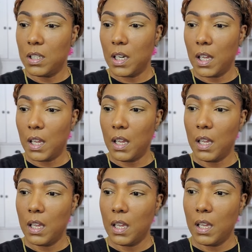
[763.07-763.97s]
today
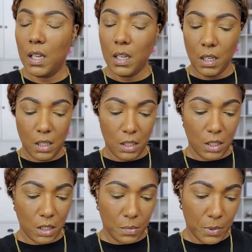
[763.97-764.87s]

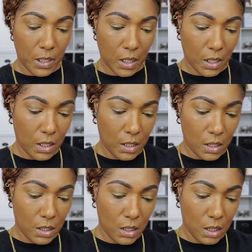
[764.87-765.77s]
just
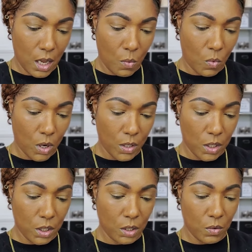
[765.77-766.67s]
because I want
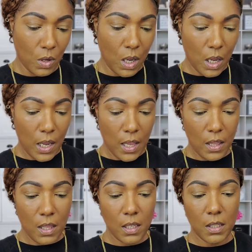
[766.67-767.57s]
to.
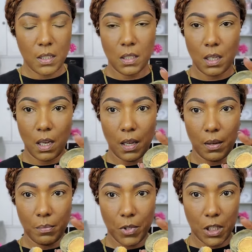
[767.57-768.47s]
And this
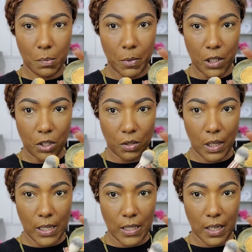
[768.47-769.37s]
um, dispenser,
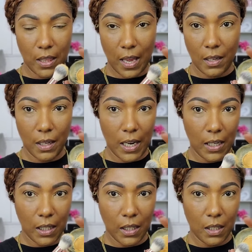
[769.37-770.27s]
it has like that
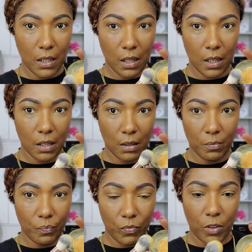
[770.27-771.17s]
netting in
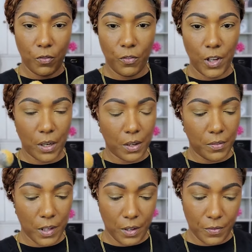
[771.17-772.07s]
there.
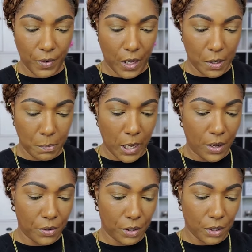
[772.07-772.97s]
Very, very fine
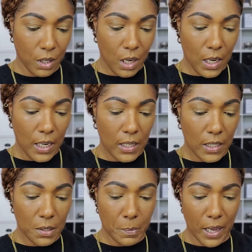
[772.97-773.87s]
powder. And
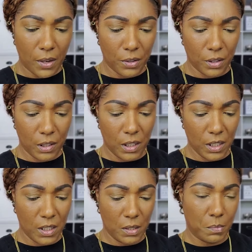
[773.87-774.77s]
this powder, it
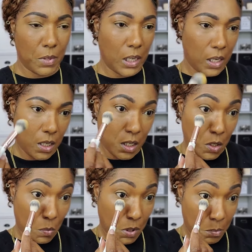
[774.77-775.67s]
looks to me, you
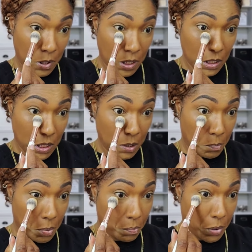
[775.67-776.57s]
know, with it being
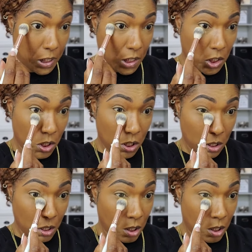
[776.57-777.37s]
deep peach,